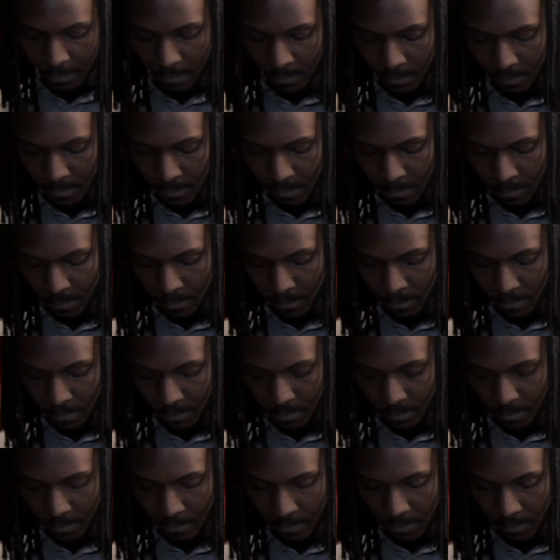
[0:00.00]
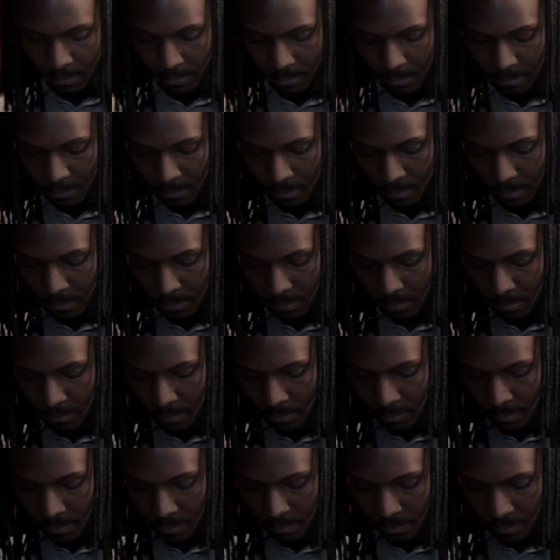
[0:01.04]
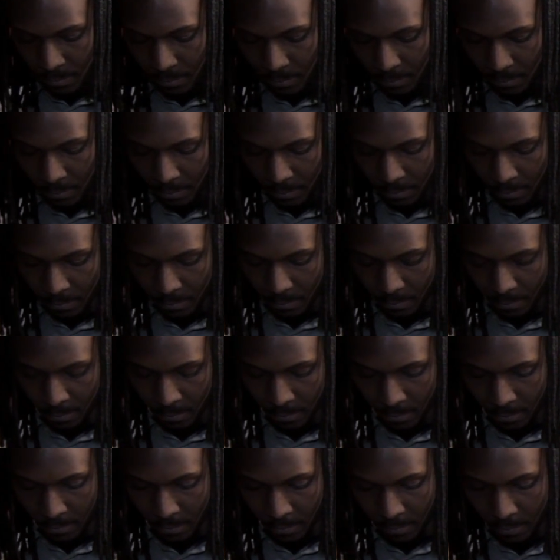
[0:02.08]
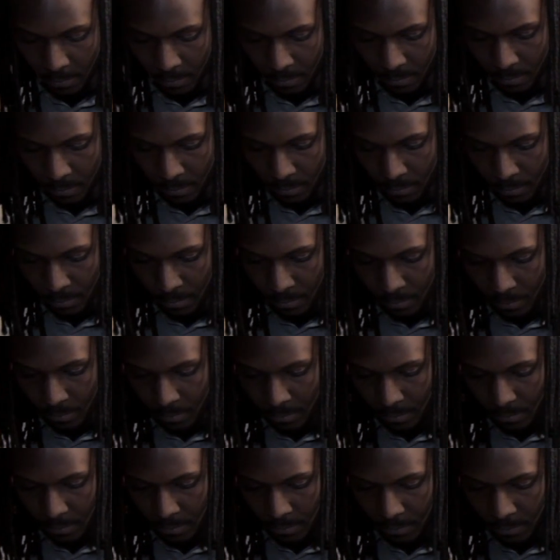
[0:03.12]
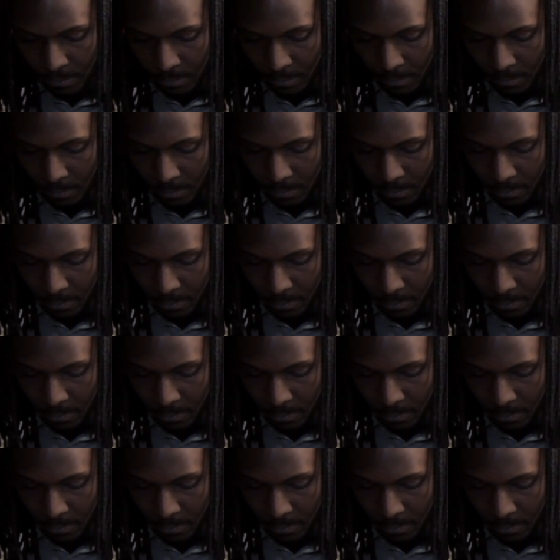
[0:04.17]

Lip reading: No words are spoken by the person on screen.